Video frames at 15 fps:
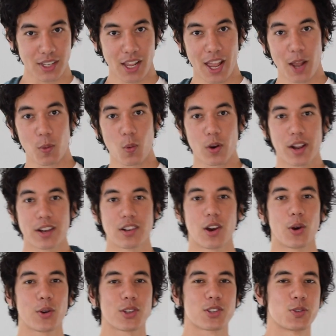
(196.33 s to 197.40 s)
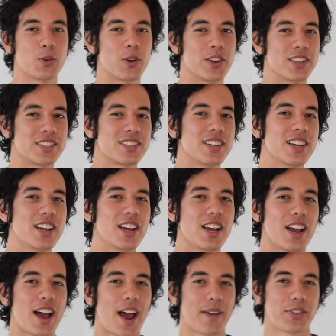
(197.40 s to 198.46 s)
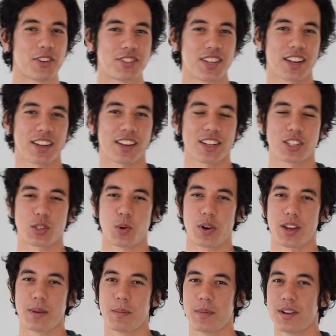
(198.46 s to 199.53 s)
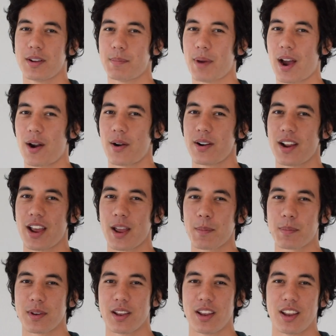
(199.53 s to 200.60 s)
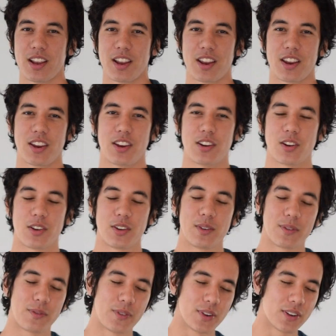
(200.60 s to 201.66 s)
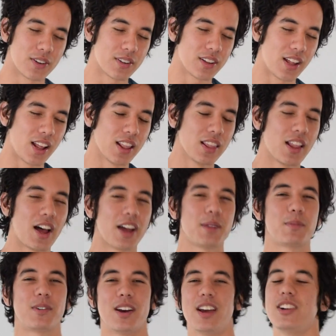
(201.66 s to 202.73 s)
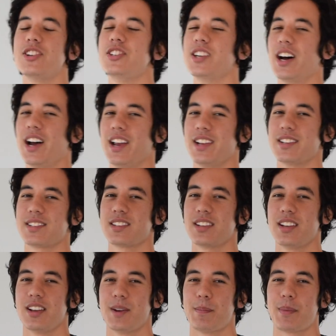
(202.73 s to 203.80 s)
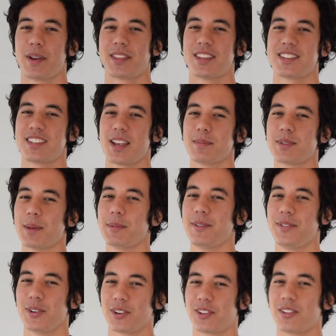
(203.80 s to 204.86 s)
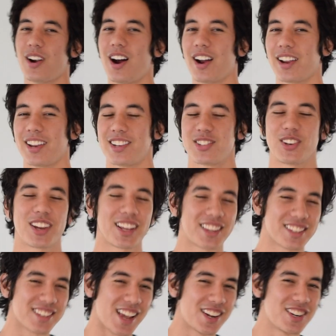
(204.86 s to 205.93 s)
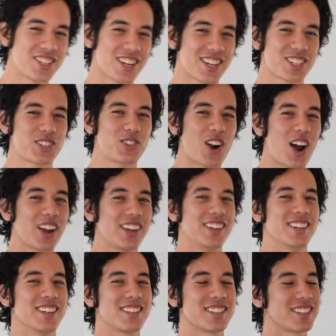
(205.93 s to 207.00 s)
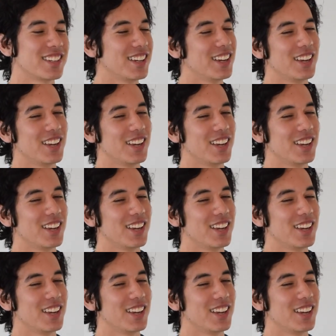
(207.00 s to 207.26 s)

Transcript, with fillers: And what I noticed was after taking a 20 minute power nap, you know, you feel a lot more energized, but at the same time you feel groggy. So you get this energized grogginess.